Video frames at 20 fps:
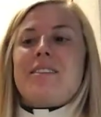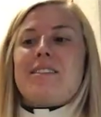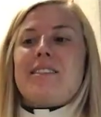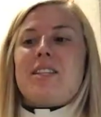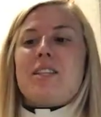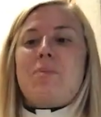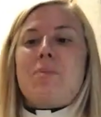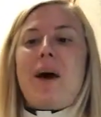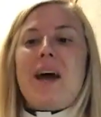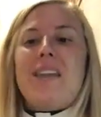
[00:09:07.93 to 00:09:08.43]

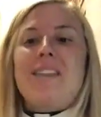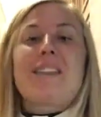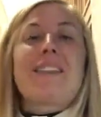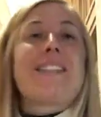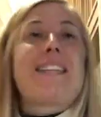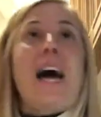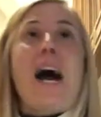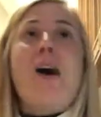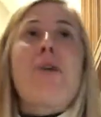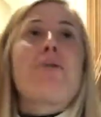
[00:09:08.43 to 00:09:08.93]
despite the
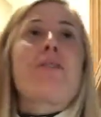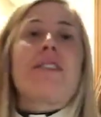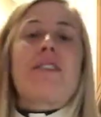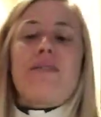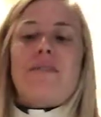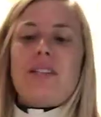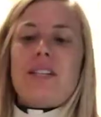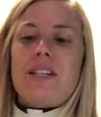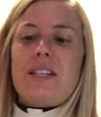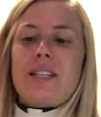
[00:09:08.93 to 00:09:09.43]
doubts
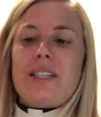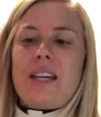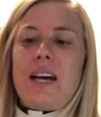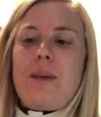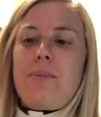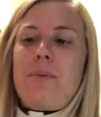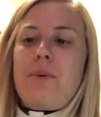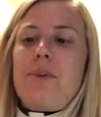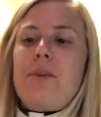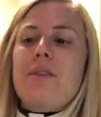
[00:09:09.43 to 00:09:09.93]
of the
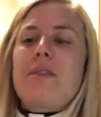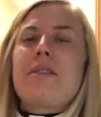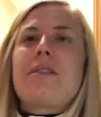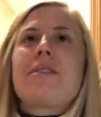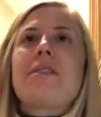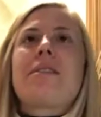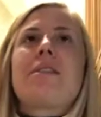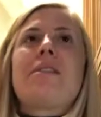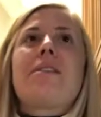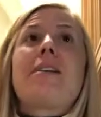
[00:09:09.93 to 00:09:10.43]

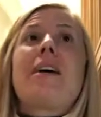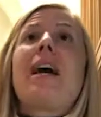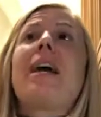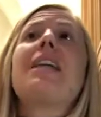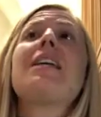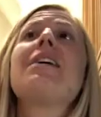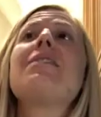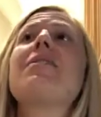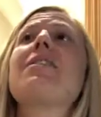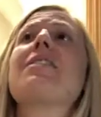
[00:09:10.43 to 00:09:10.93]
disciples,
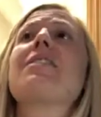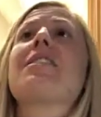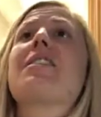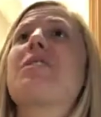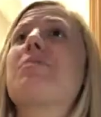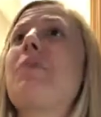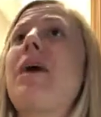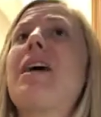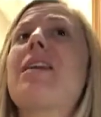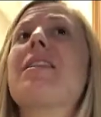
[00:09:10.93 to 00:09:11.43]
and even
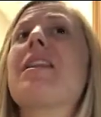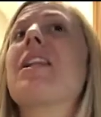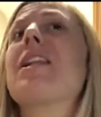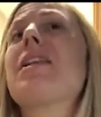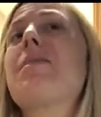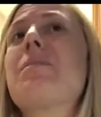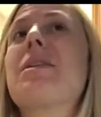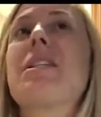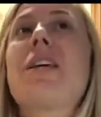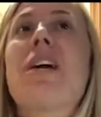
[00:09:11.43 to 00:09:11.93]
despite the
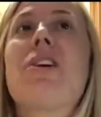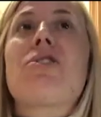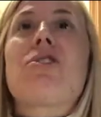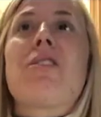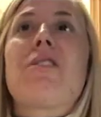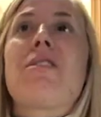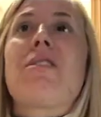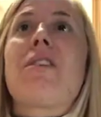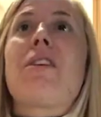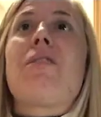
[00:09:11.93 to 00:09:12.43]

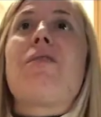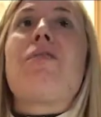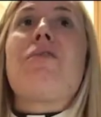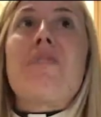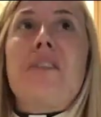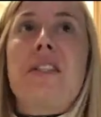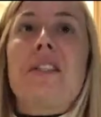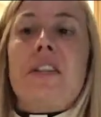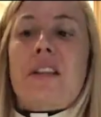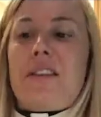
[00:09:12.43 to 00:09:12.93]
limitations of
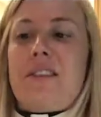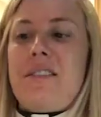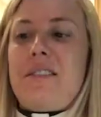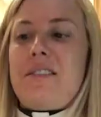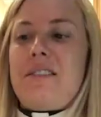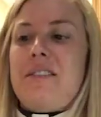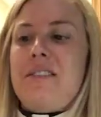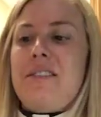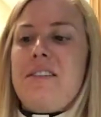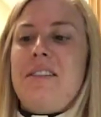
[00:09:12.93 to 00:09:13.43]
physics,